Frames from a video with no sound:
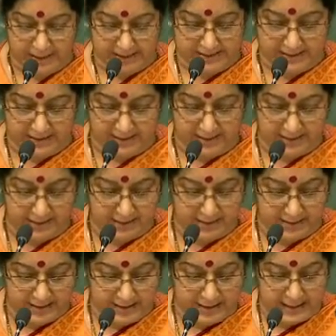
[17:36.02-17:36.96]
we are yet
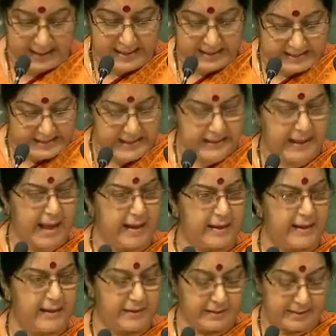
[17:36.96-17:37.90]
to come to a
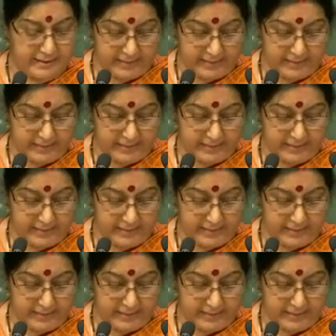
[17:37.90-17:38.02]
conclusion.